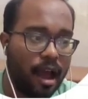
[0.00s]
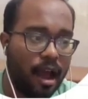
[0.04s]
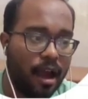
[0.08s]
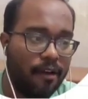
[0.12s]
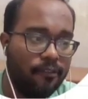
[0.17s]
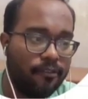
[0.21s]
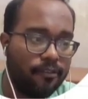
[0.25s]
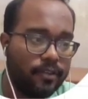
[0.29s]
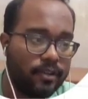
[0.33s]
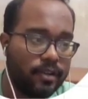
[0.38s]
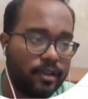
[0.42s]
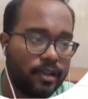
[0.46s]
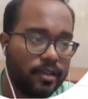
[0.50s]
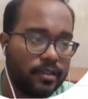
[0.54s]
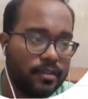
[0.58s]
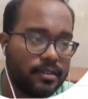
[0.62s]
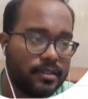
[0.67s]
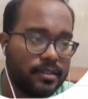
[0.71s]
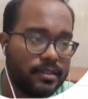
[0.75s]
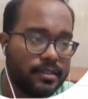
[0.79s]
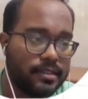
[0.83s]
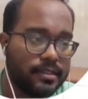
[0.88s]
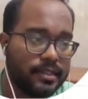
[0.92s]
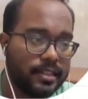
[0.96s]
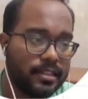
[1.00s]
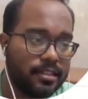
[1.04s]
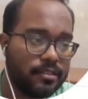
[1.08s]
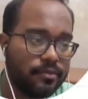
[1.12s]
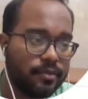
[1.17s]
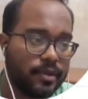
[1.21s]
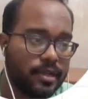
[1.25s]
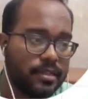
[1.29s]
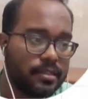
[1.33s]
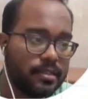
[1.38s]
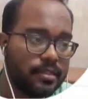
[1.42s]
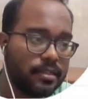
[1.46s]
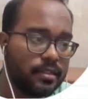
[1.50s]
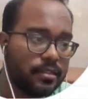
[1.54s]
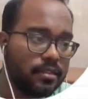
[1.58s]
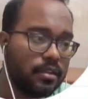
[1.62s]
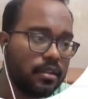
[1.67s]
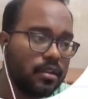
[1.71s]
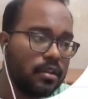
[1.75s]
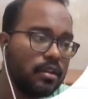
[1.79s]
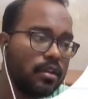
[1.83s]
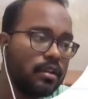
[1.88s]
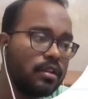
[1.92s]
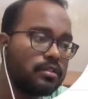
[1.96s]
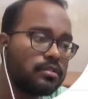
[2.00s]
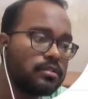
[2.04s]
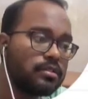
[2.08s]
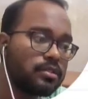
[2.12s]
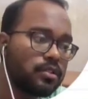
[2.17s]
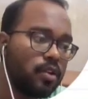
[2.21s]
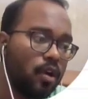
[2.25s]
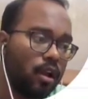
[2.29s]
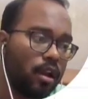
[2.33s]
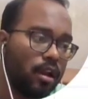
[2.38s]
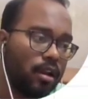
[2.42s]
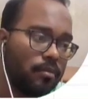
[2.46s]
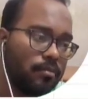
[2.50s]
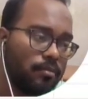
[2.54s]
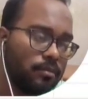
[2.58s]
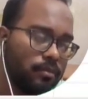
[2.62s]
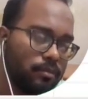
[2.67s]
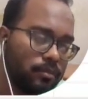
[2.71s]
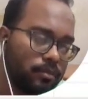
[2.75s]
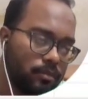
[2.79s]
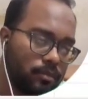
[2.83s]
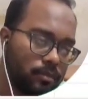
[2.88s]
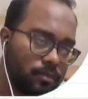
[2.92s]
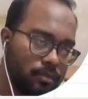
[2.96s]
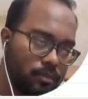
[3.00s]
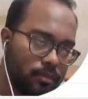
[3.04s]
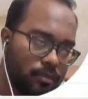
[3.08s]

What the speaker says: after this salesperson column